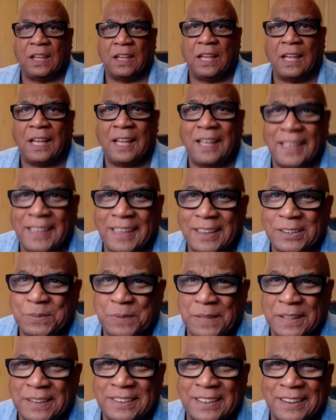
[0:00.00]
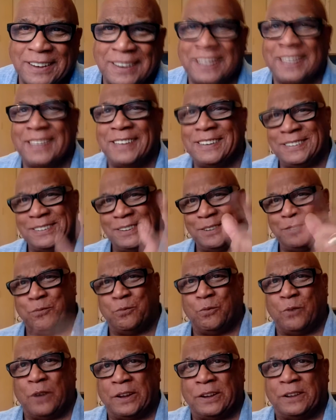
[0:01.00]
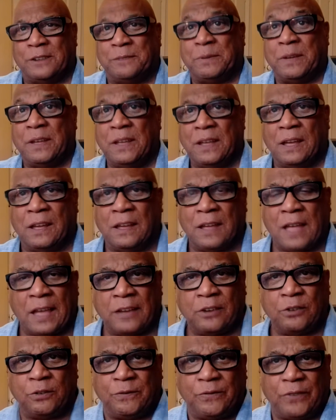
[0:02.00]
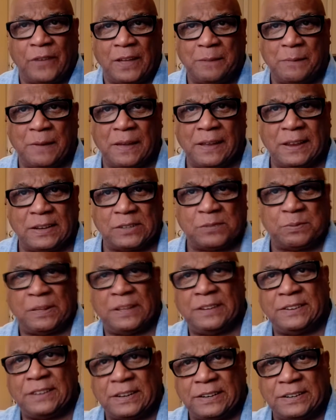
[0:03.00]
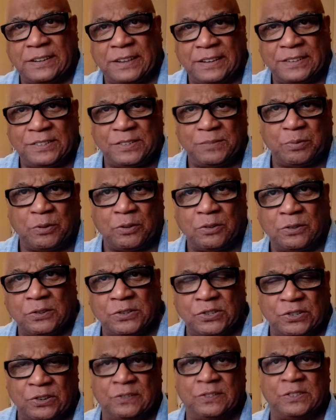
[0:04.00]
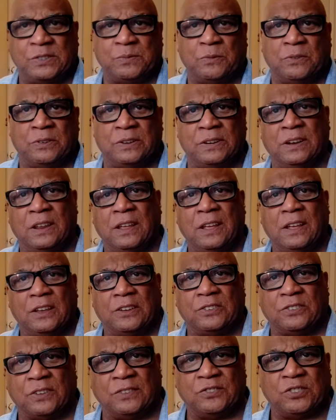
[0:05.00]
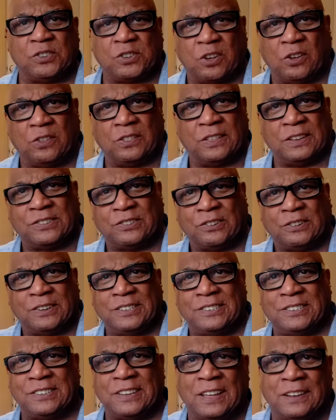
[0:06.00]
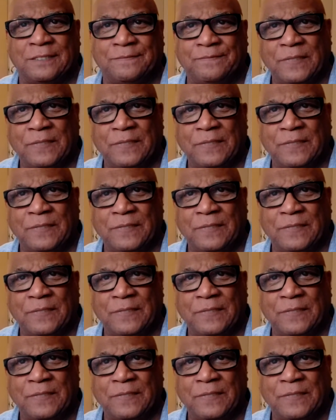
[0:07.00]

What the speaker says: Hi, Xplane Dedicated, what up? I couldn't find my Xplane Dedicated polo shirt this morning, so I just got this on instead.